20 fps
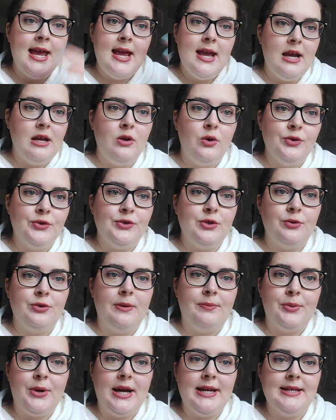and also the
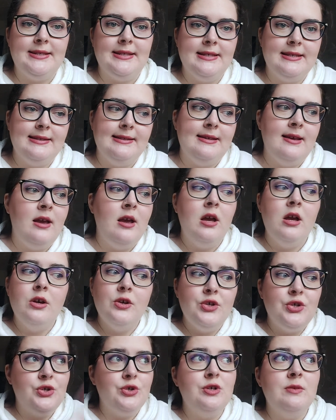prices
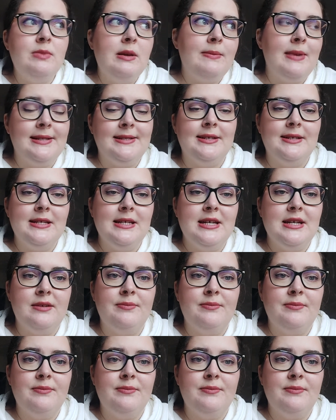should be better here.